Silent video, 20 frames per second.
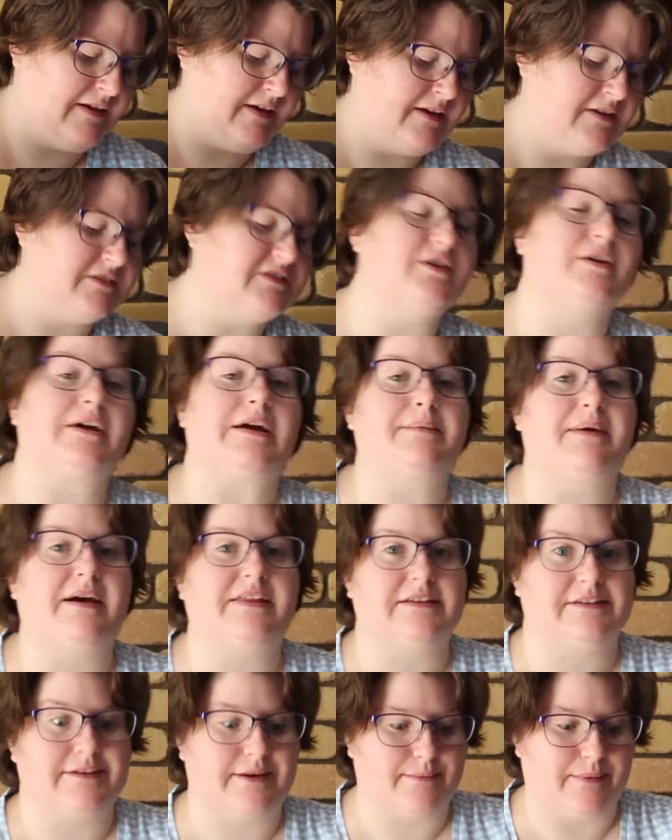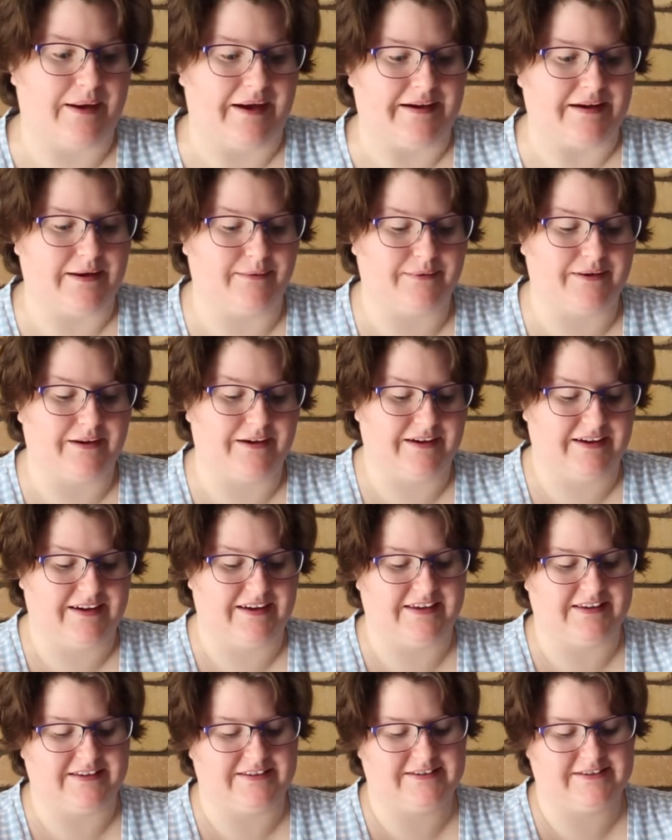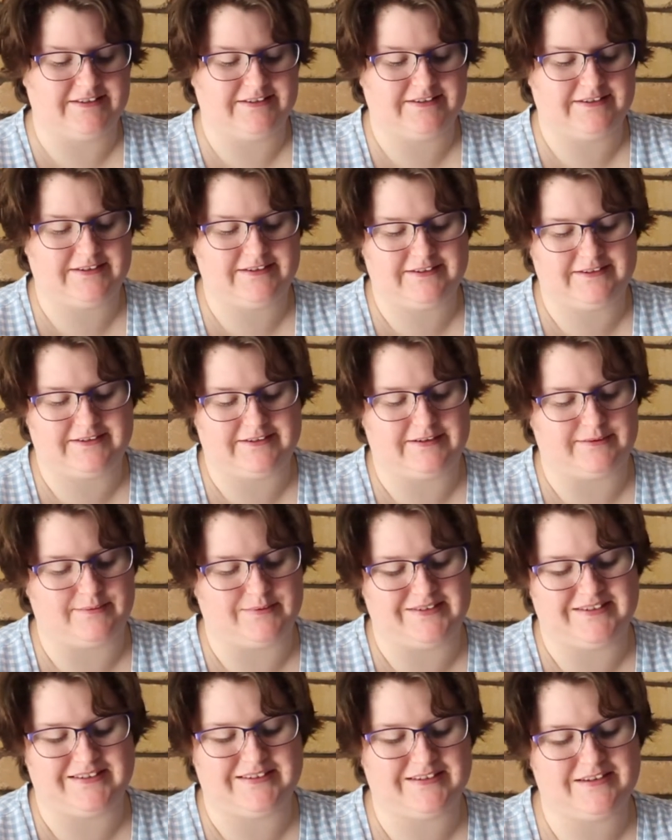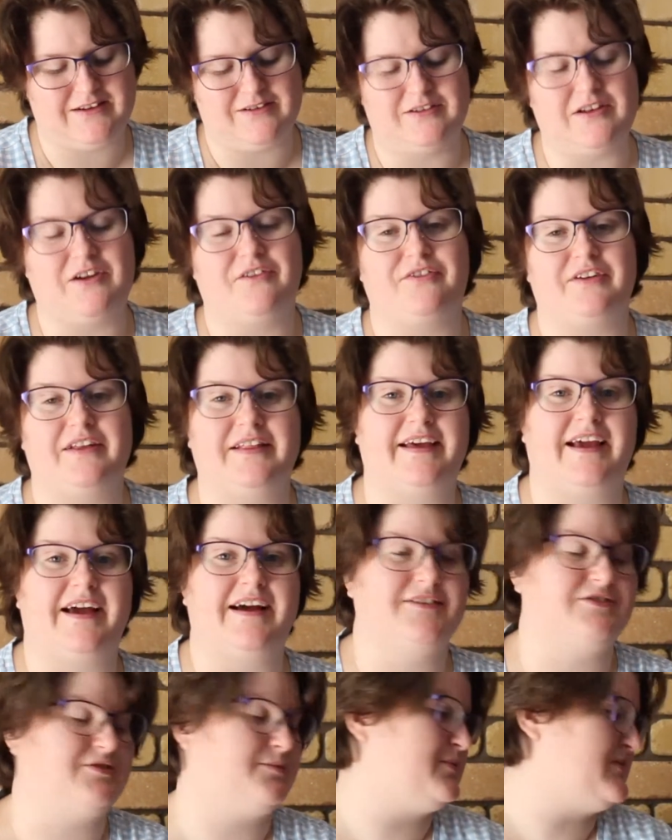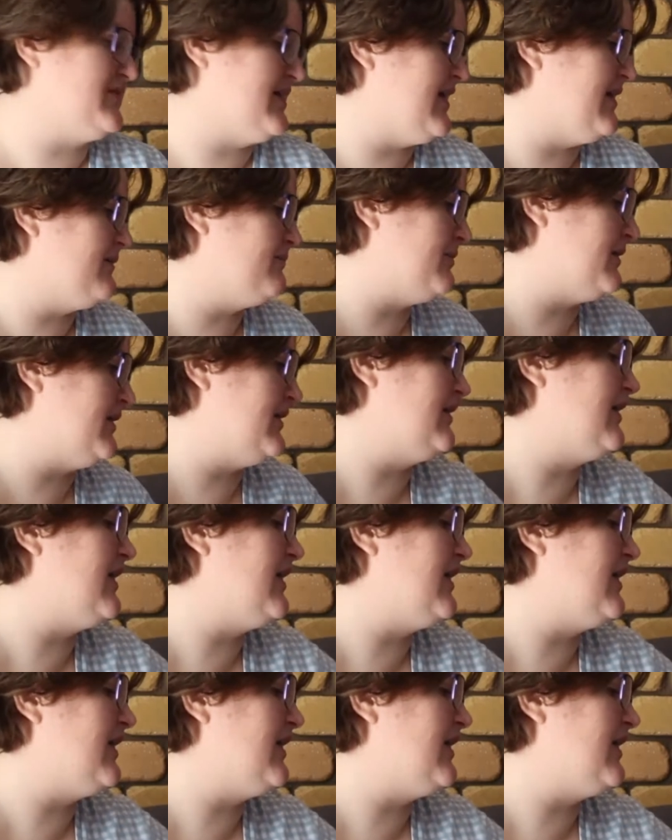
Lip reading: Sorry about the no makeup, guys. Still not feeling 100%, but